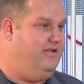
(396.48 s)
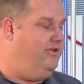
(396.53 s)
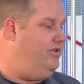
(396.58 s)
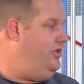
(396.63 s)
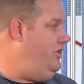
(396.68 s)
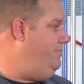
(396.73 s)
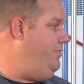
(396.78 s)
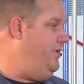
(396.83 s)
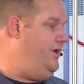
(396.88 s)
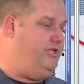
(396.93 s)

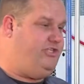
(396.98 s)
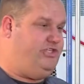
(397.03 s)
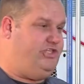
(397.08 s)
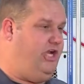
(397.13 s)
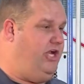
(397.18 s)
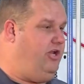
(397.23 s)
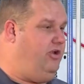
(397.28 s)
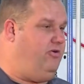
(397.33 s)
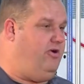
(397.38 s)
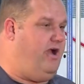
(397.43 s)
You put a
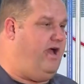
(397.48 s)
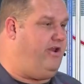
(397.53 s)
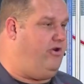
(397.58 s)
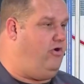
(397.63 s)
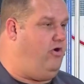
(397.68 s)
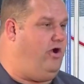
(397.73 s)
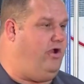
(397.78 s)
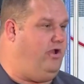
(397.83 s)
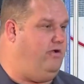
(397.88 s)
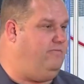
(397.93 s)
chiller on an
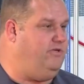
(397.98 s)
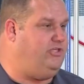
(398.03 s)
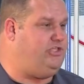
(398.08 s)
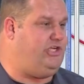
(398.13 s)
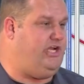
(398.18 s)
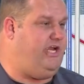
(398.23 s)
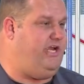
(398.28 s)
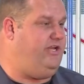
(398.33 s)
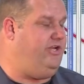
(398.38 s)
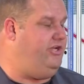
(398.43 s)
oil
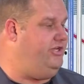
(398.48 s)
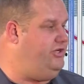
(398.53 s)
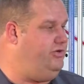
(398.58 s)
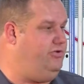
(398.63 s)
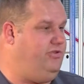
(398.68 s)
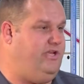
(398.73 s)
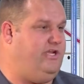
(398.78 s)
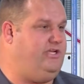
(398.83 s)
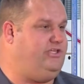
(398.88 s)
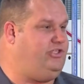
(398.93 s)
machine, you
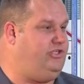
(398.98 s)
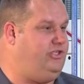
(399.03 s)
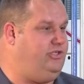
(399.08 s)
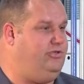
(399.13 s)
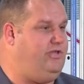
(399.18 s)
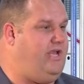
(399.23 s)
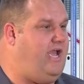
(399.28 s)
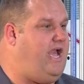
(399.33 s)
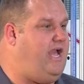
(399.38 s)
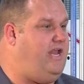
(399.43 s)
do this, you
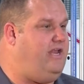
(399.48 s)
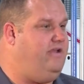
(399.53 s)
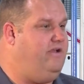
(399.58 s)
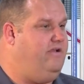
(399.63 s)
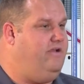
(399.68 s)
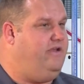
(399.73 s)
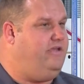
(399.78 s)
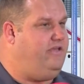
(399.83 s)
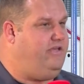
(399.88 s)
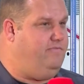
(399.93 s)
do that,
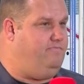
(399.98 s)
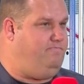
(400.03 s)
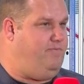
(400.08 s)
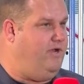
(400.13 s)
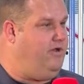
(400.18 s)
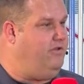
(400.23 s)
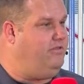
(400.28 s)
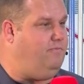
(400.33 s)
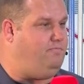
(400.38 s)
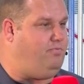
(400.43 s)
you
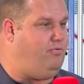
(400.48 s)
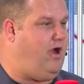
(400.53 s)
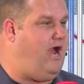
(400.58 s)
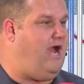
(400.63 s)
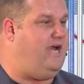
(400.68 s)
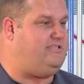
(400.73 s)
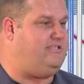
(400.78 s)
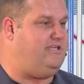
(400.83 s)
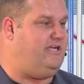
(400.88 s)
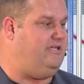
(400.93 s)
build the
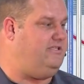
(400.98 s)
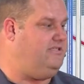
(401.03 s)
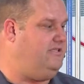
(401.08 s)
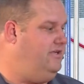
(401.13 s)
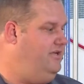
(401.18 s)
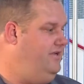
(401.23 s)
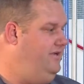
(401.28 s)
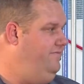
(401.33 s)
process,